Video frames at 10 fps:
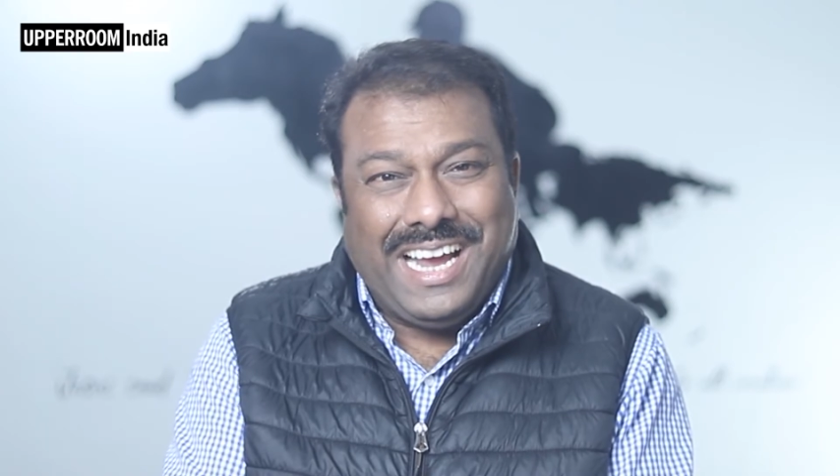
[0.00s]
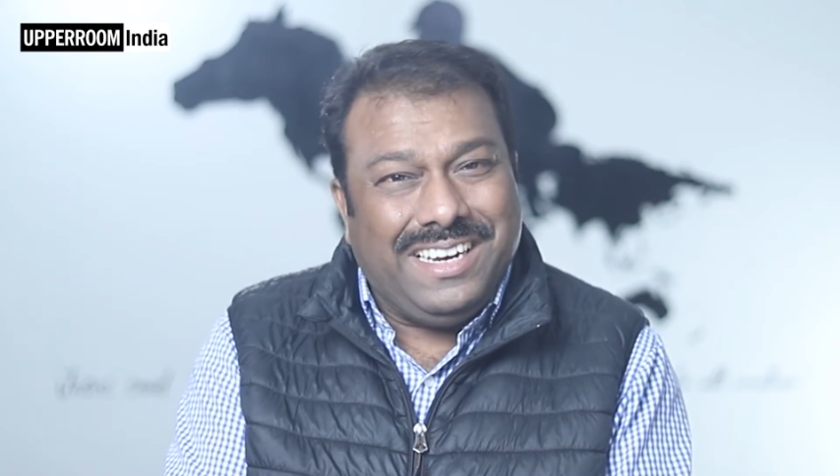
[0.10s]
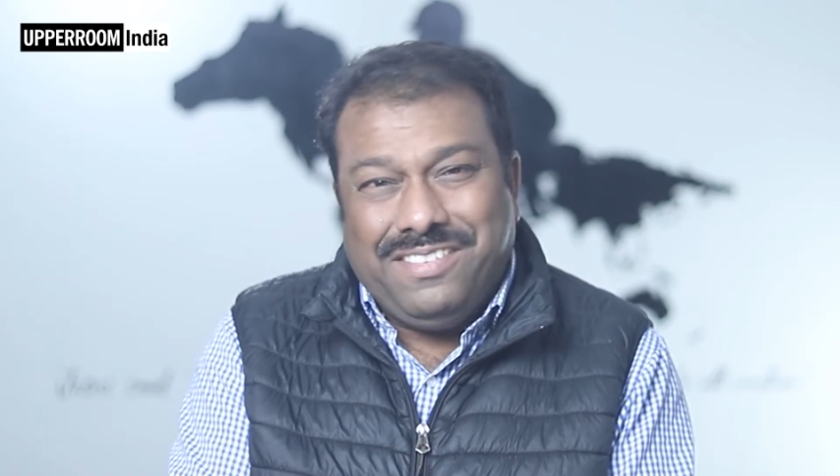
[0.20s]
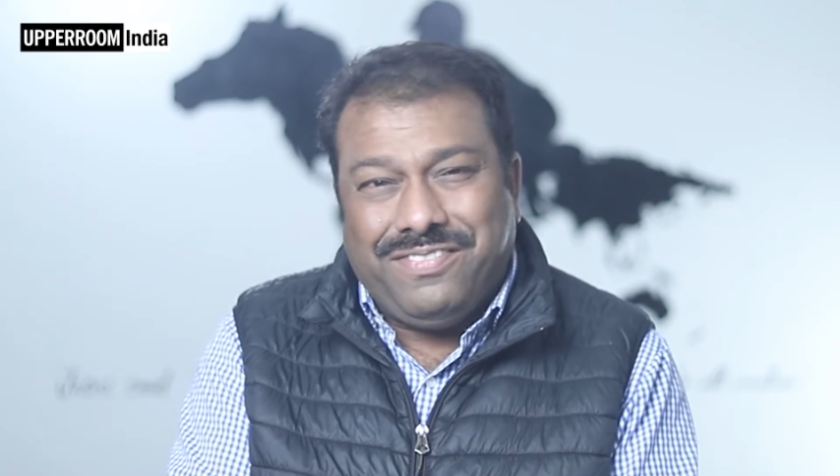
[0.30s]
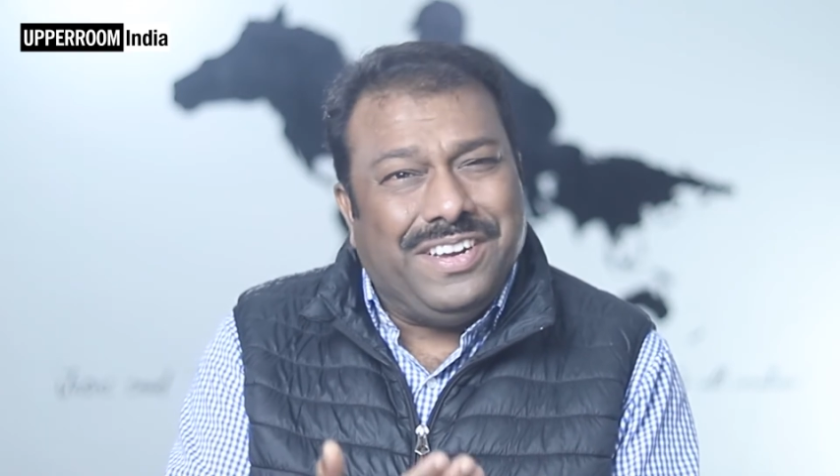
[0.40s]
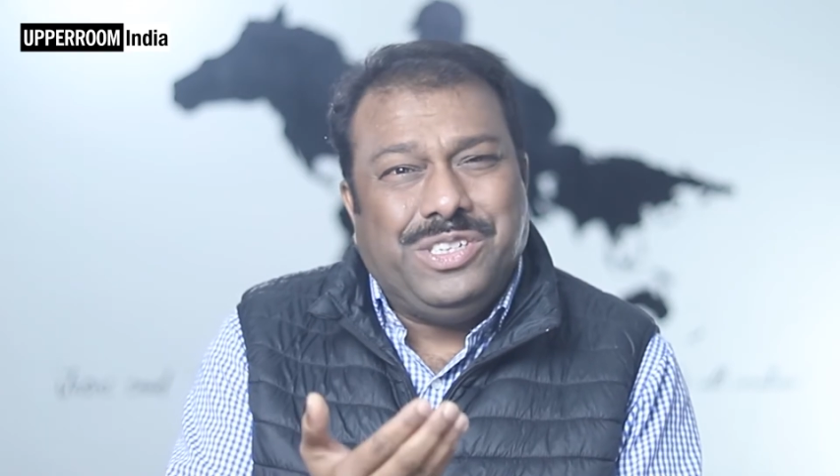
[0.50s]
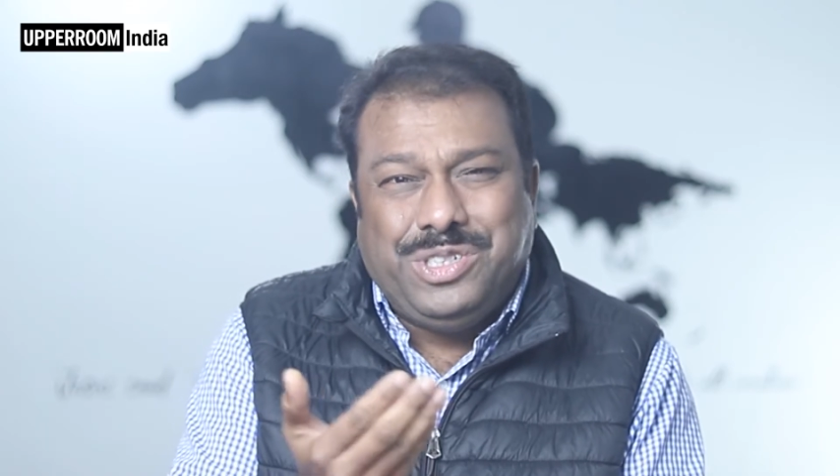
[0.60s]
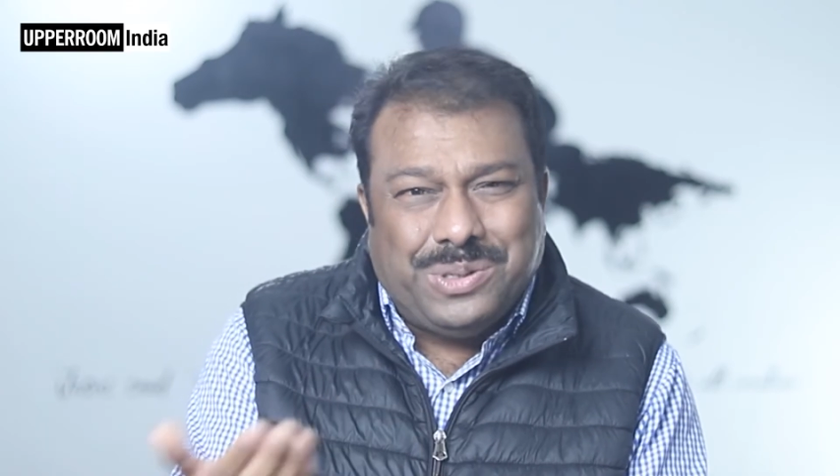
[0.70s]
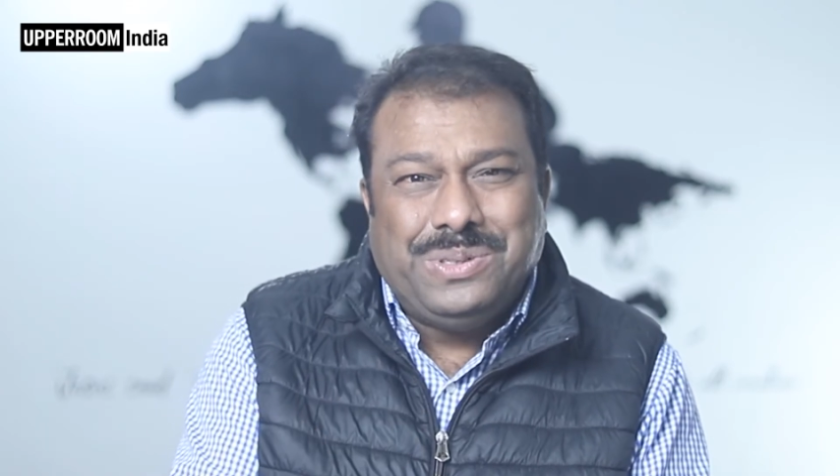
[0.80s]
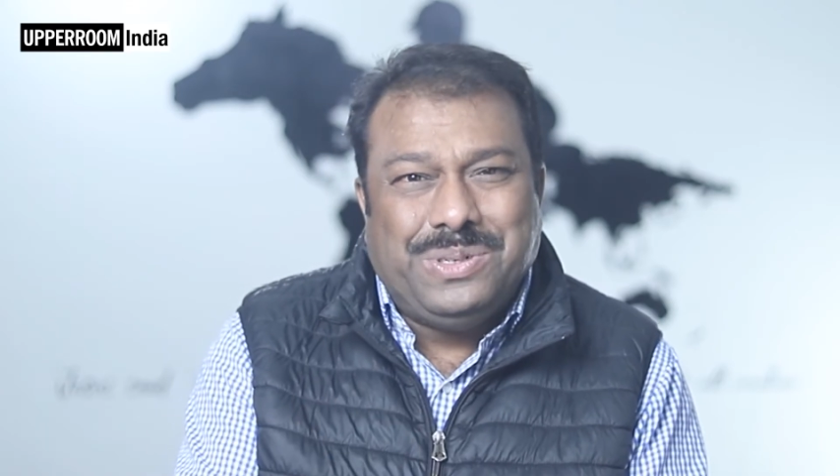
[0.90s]
and if we
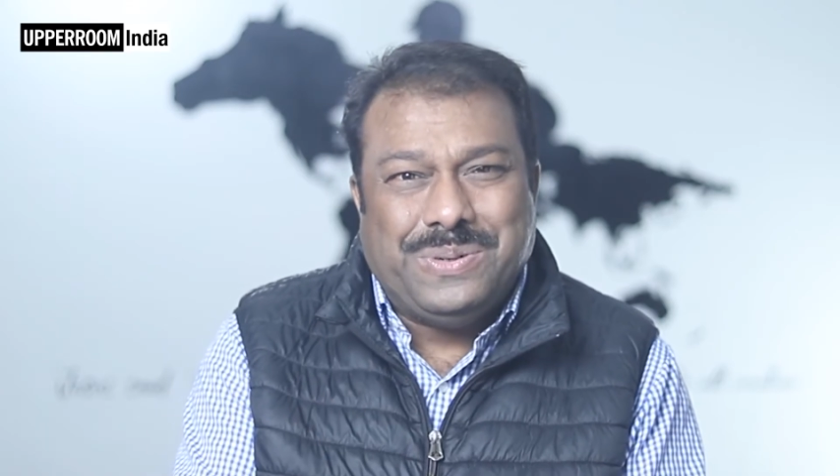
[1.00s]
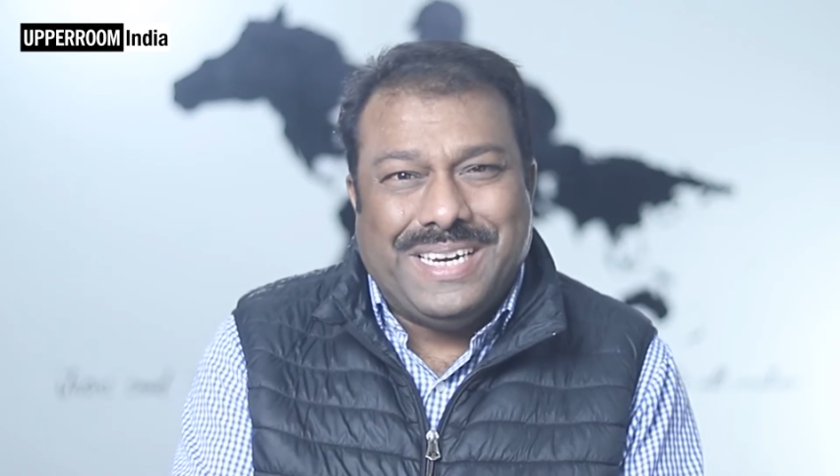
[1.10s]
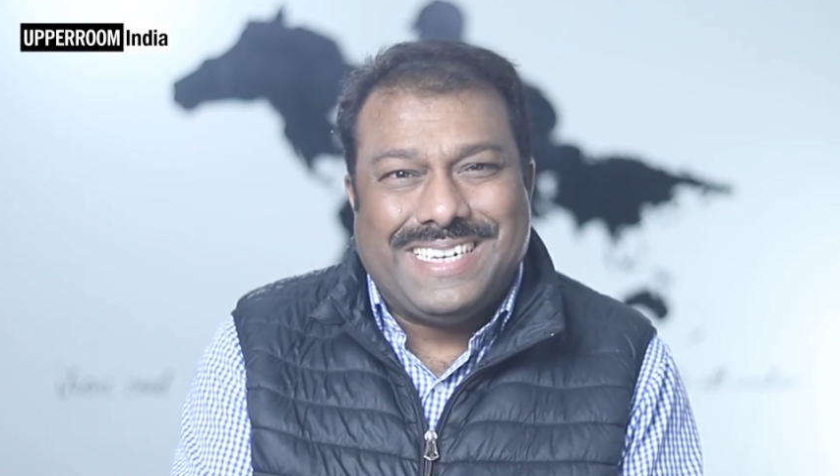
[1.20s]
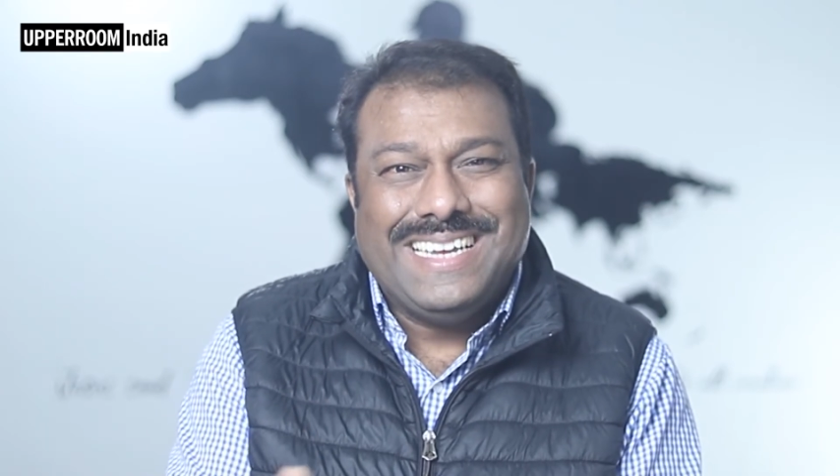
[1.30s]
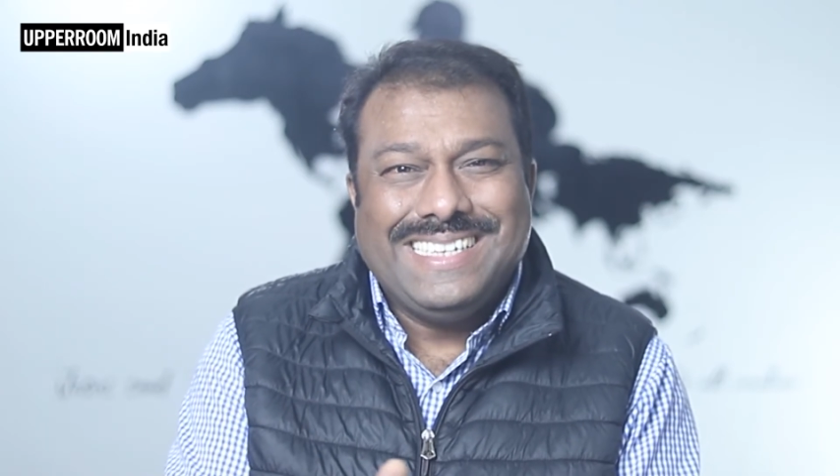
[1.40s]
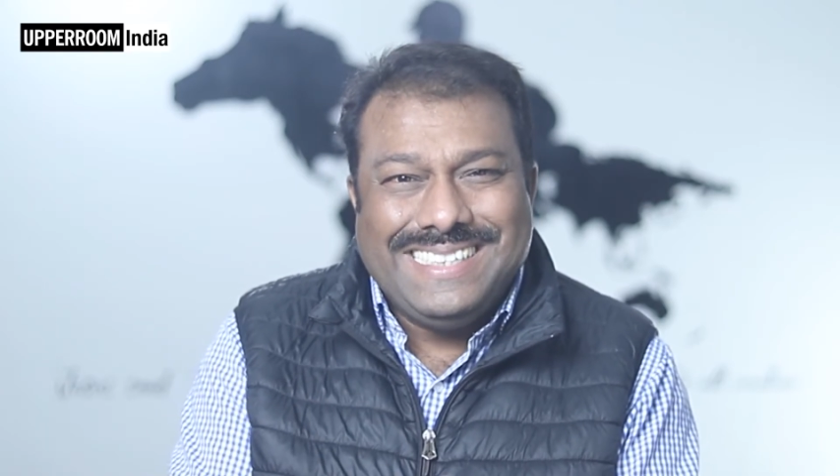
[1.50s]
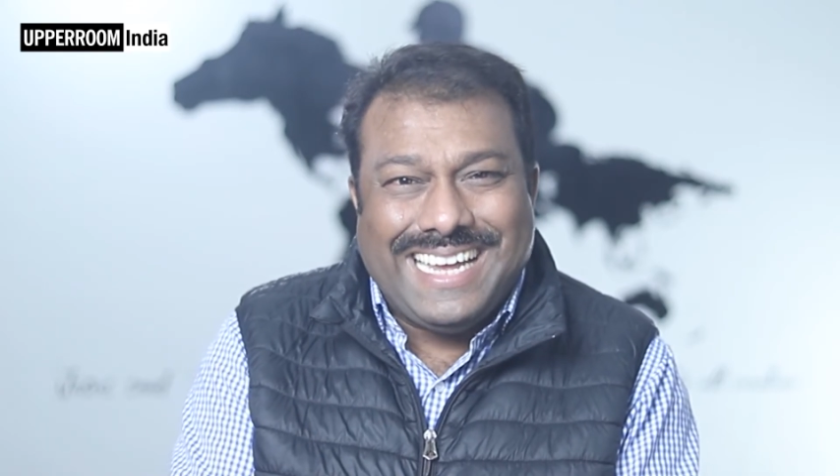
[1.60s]
don't do it,